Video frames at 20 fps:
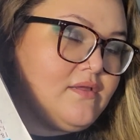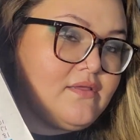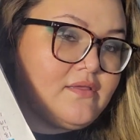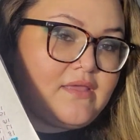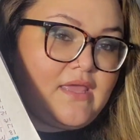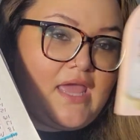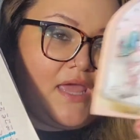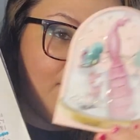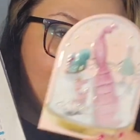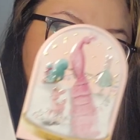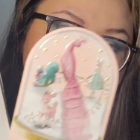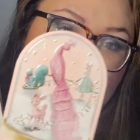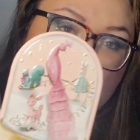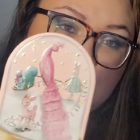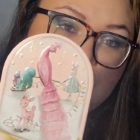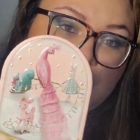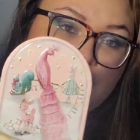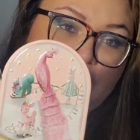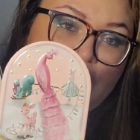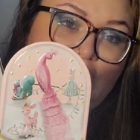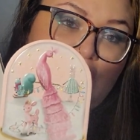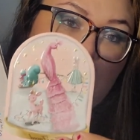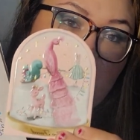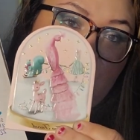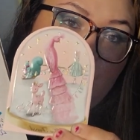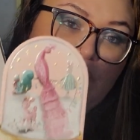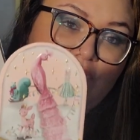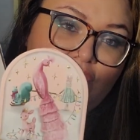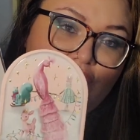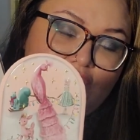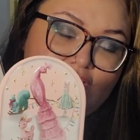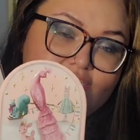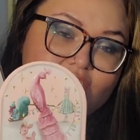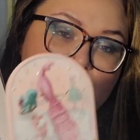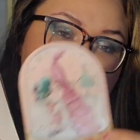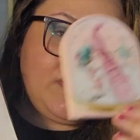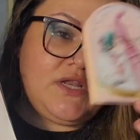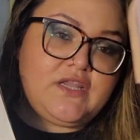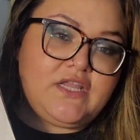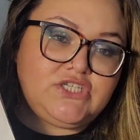came in a trio. With this
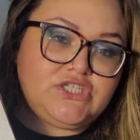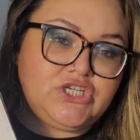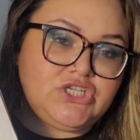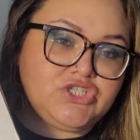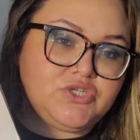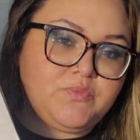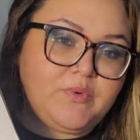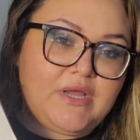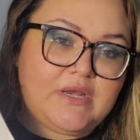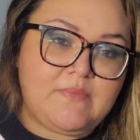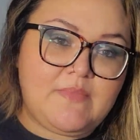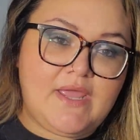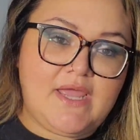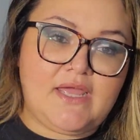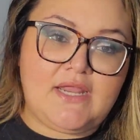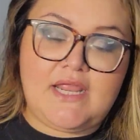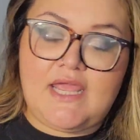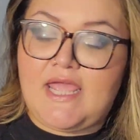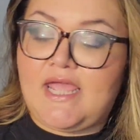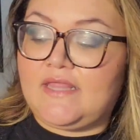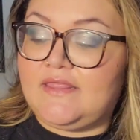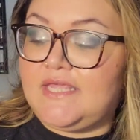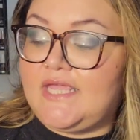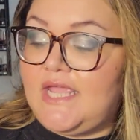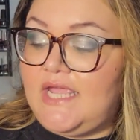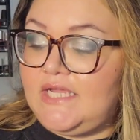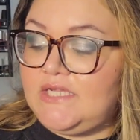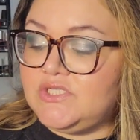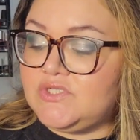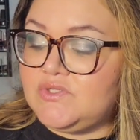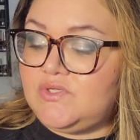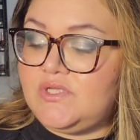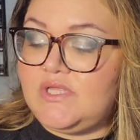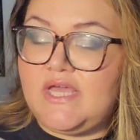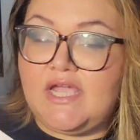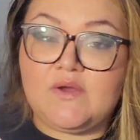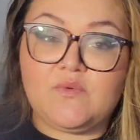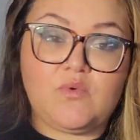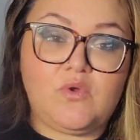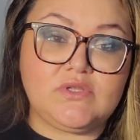one, the Gingerbread Man and the Angel.
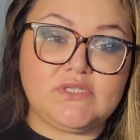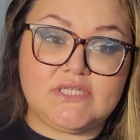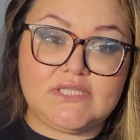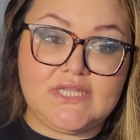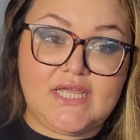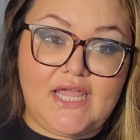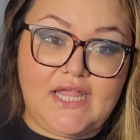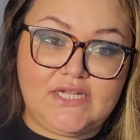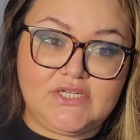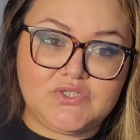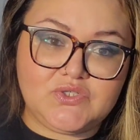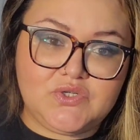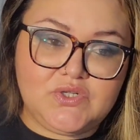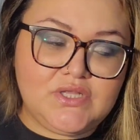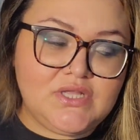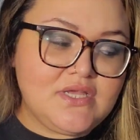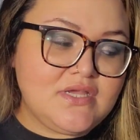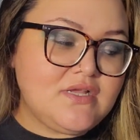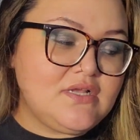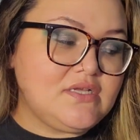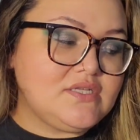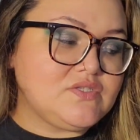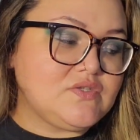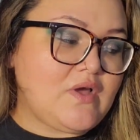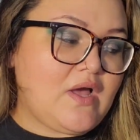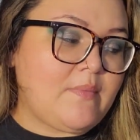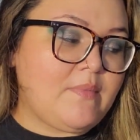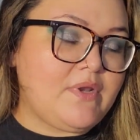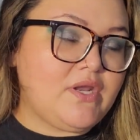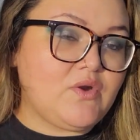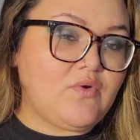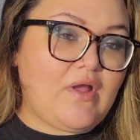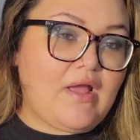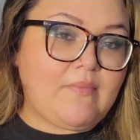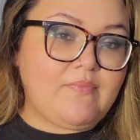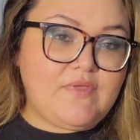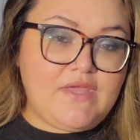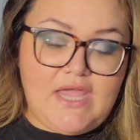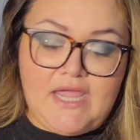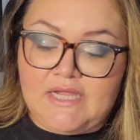It rolled in the Angel. So I'm gonna
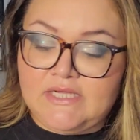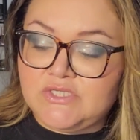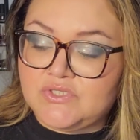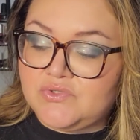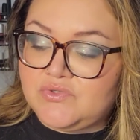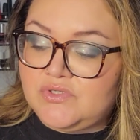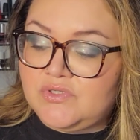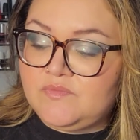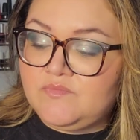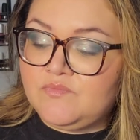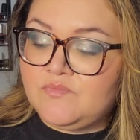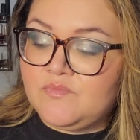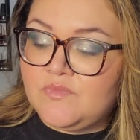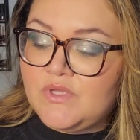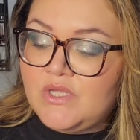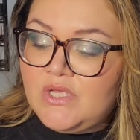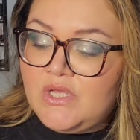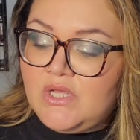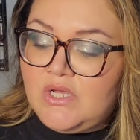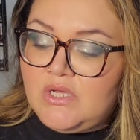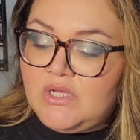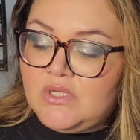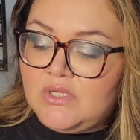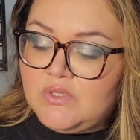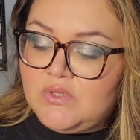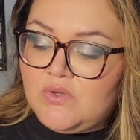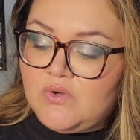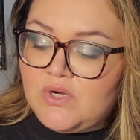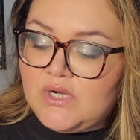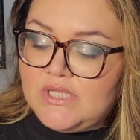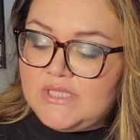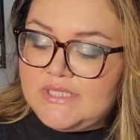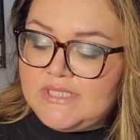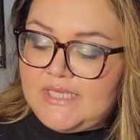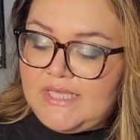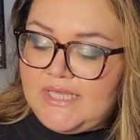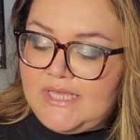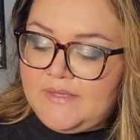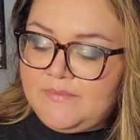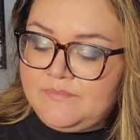grab the Angel, Laura
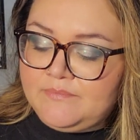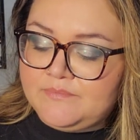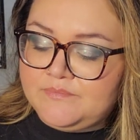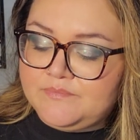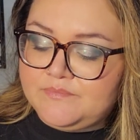Lee,